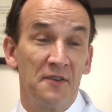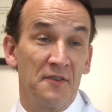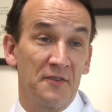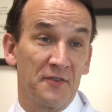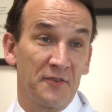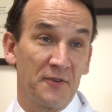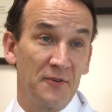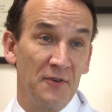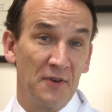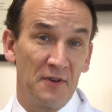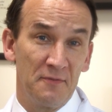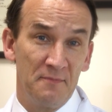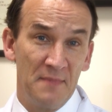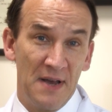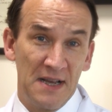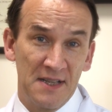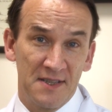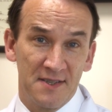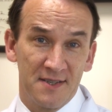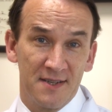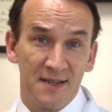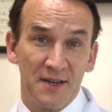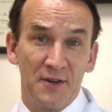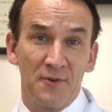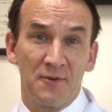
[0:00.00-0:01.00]
of the School of
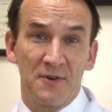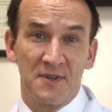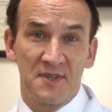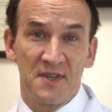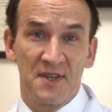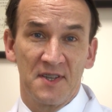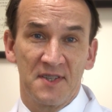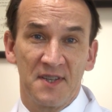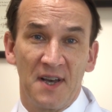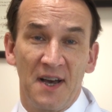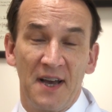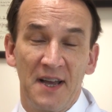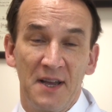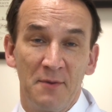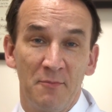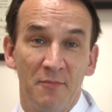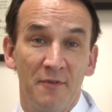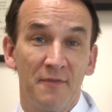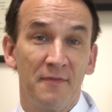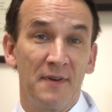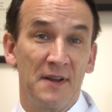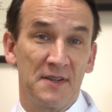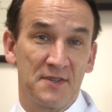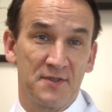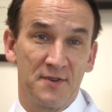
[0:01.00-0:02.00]
Medicine in RCSI and
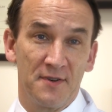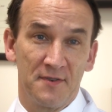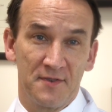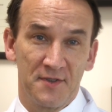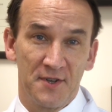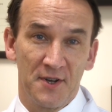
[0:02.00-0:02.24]
Professor of